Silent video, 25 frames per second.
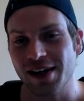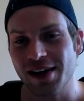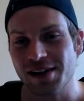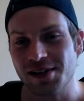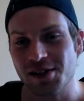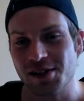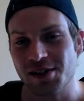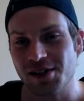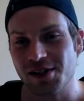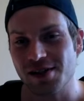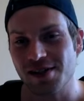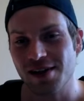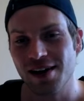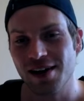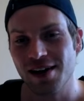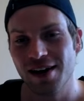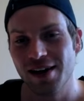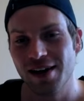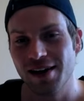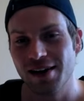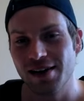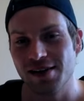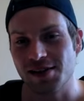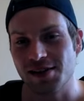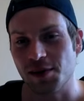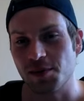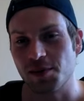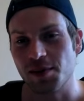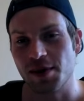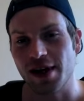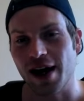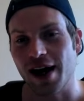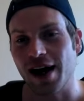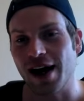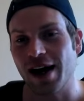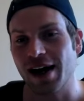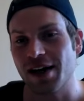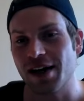it's just some
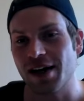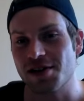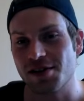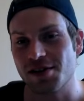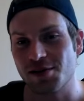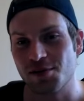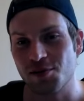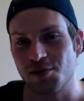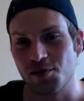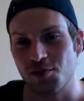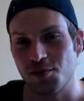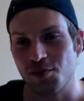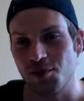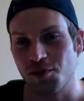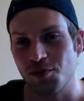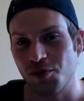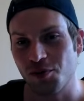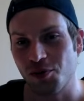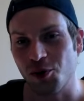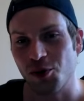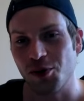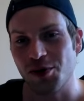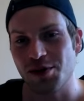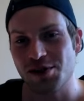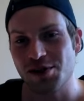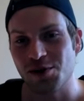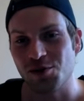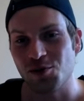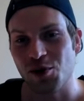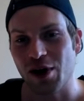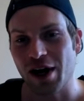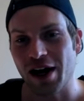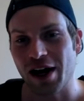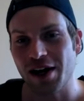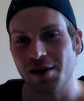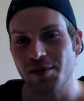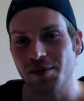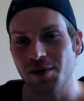guy just throwing some
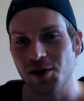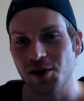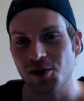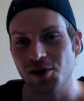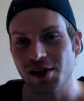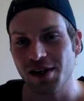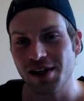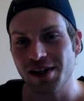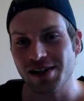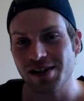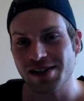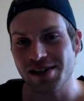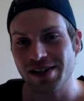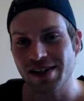random ingredients